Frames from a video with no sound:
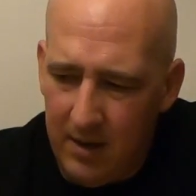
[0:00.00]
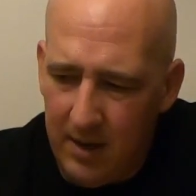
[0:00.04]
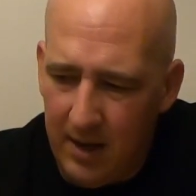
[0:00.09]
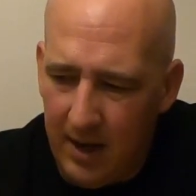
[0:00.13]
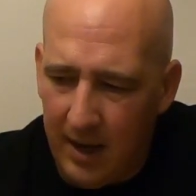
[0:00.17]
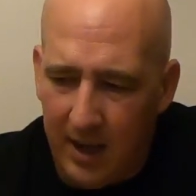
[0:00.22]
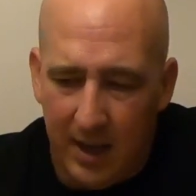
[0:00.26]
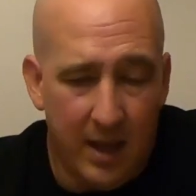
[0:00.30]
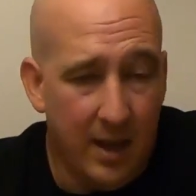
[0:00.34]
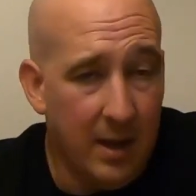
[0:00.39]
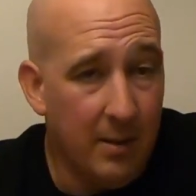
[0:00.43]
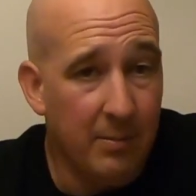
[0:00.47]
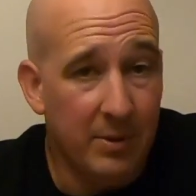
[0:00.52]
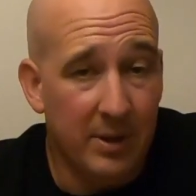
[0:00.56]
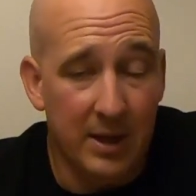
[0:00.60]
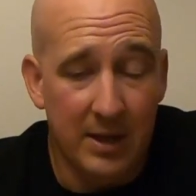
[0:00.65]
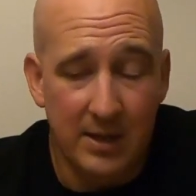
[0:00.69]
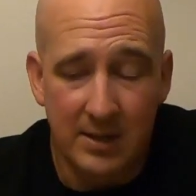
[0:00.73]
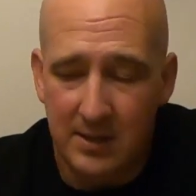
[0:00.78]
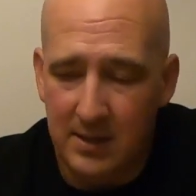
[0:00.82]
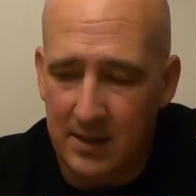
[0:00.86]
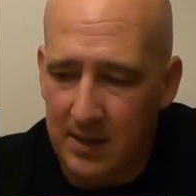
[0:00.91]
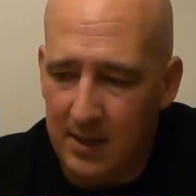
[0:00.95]
and I can't
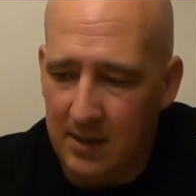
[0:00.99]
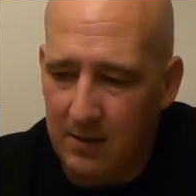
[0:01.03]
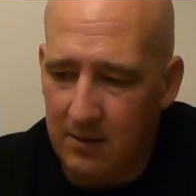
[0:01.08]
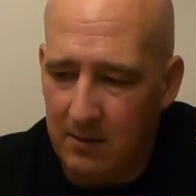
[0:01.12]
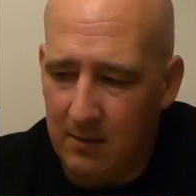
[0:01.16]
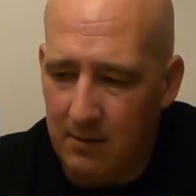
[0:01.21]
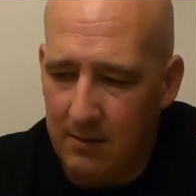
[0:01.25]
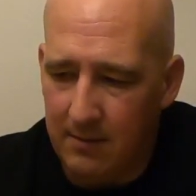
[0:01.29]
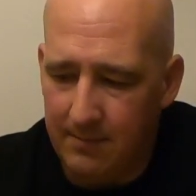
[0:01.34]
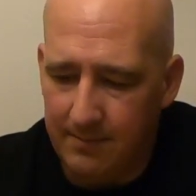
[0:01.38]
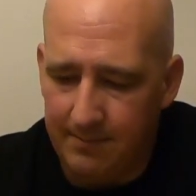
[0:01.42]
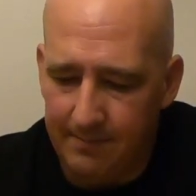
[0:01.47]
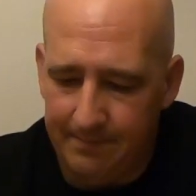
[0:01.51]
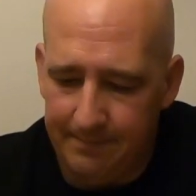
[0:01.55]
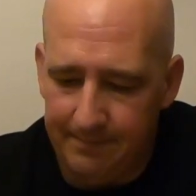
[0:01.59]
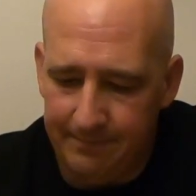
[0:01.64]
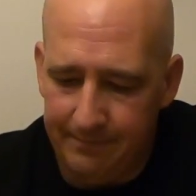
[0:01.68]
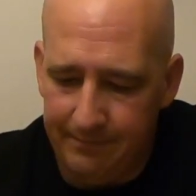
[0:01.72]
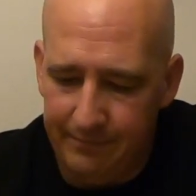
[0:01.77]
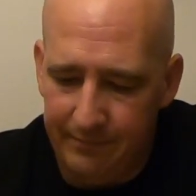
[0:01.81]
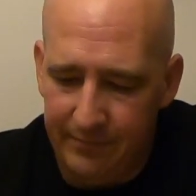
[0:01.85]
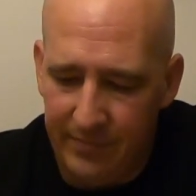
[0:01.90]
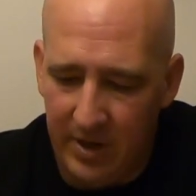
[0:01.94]
place it either.
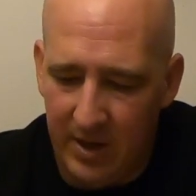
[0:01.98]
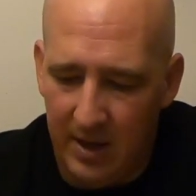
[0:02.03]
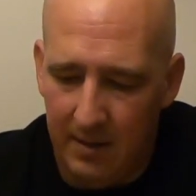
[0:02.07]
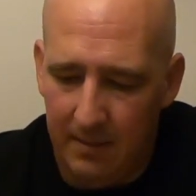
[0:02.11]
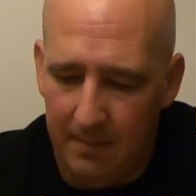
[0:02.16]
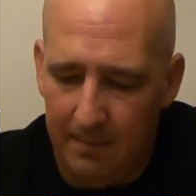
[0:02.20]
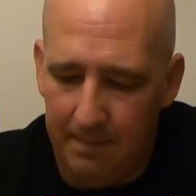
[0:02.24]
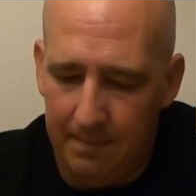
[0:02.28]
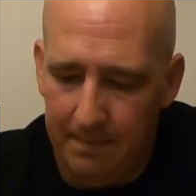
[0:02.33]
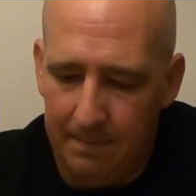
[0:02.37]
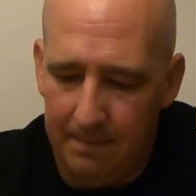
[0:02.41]
But